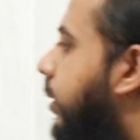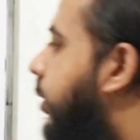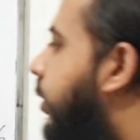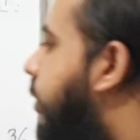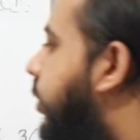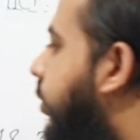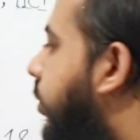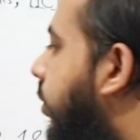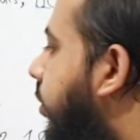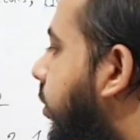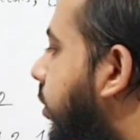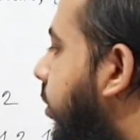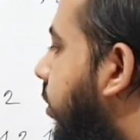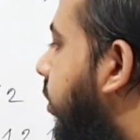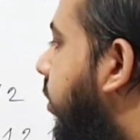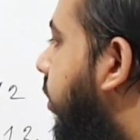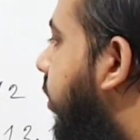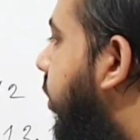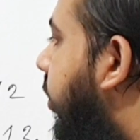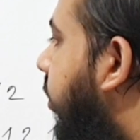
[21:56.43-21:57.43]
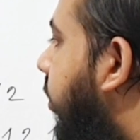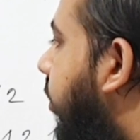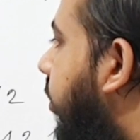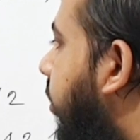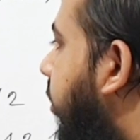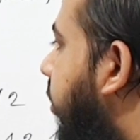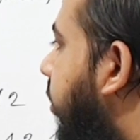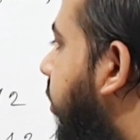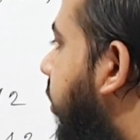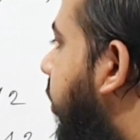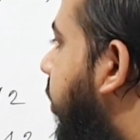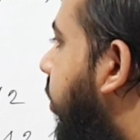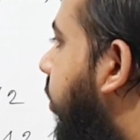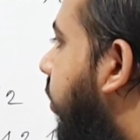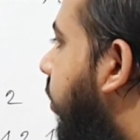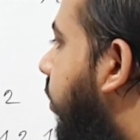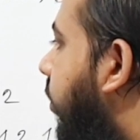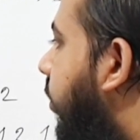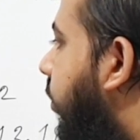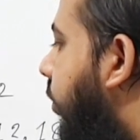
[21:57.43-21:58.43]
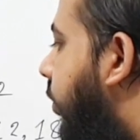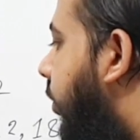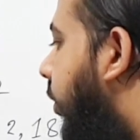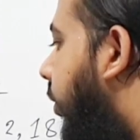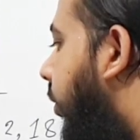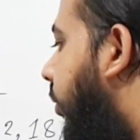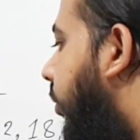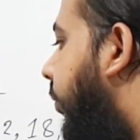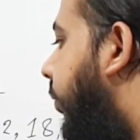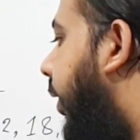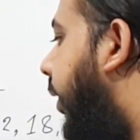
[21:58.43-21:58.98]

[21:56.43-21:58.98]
2, 2, 2. So